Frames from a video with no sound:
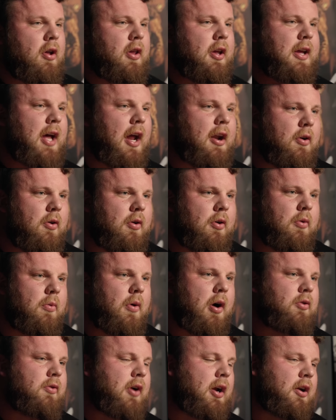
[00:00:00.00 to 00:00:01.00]
got the current
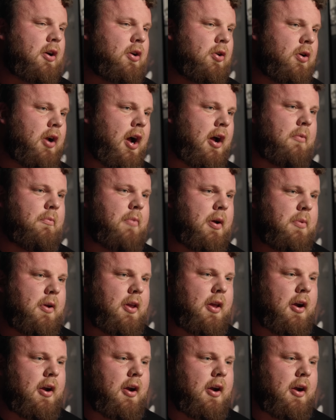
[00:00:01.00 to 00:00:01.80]
world record holder Iron Bibby